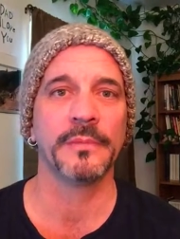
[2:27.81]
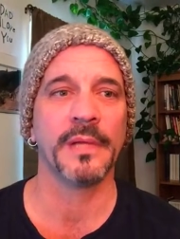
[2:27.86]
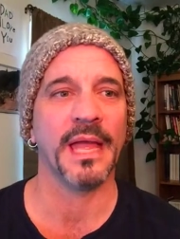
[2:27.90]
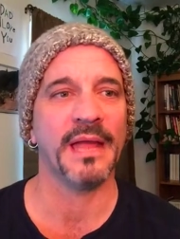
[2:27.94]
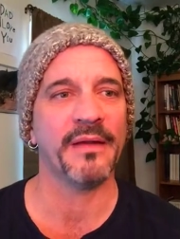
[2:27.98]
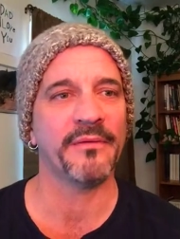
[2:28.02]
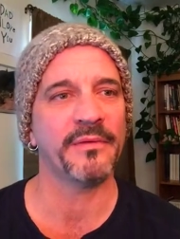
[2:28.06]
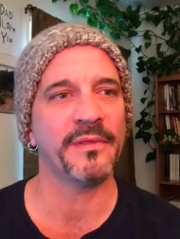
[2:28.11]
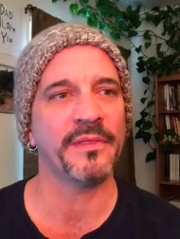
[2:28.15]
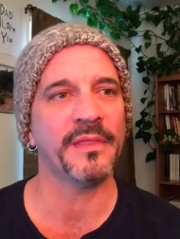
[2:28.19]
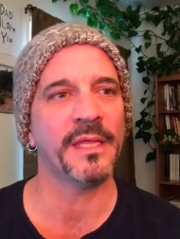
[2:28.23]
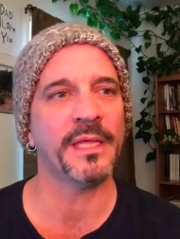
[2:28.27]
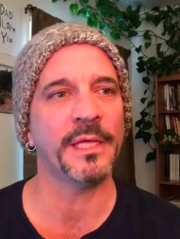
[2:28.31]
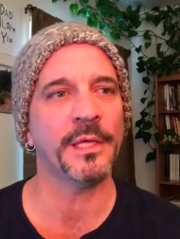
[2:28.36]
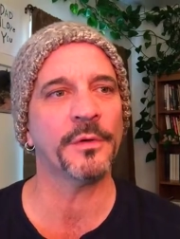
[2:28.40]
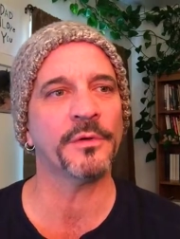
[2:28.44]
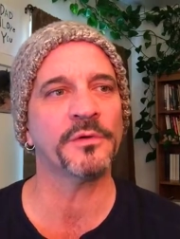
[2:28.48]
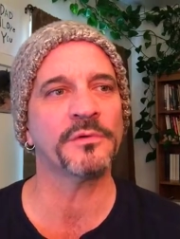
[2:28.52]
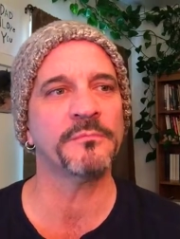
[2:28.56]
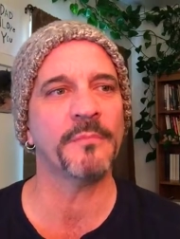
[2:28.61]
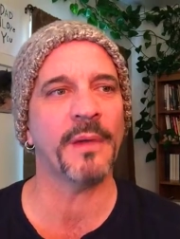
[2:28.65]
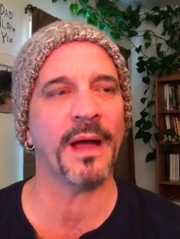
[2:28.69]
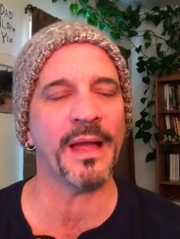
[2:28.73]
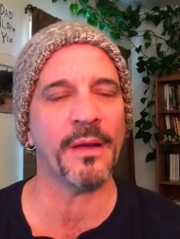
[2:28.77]
everything
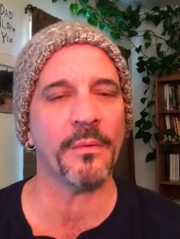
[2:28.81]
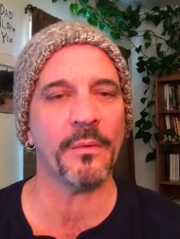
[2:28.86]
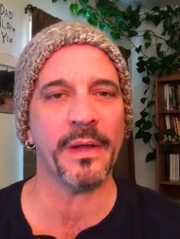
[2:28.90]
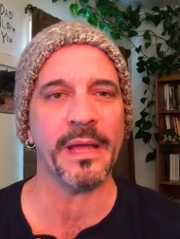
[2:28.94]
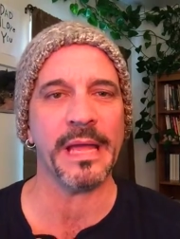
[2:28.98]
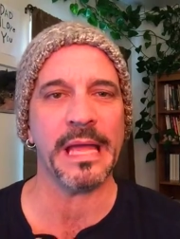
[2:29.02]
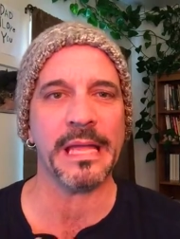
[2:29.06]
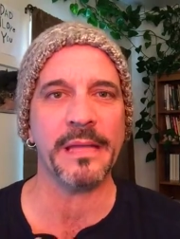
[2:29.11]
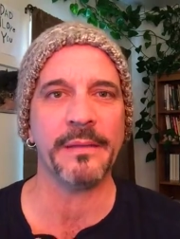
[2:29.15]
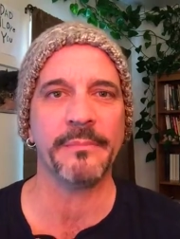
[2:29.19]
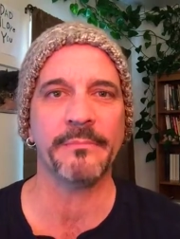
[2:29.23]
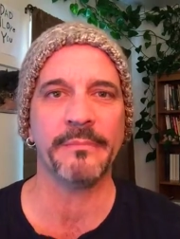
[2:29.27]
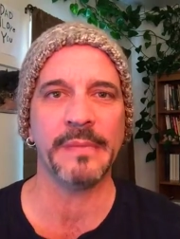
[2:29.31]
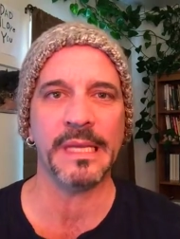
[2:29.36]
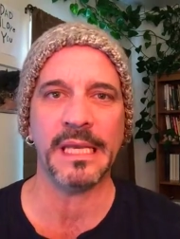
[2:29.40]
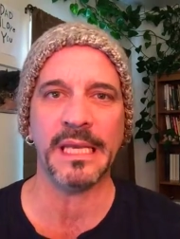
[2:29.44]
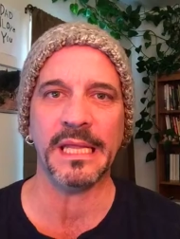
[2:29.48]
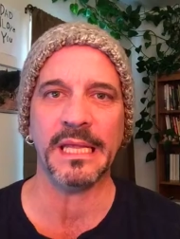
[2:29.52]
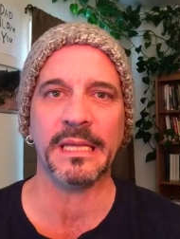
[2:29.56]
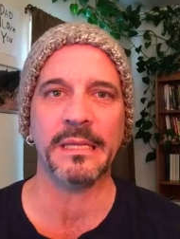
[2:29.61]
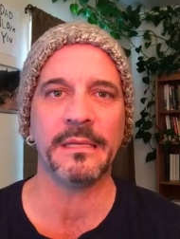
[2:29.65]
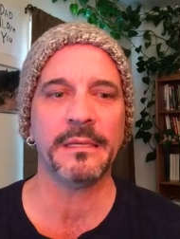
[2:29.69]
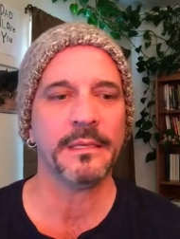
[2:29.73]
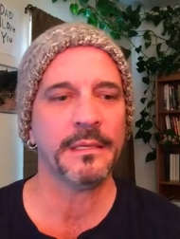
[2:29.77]
goes my way,
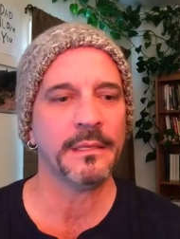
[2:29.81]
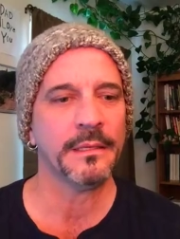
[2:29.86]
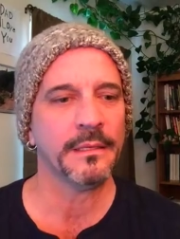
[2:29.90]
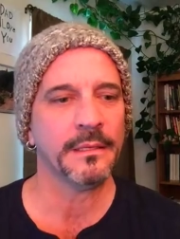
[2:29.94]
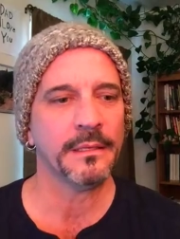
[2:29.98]
meaning,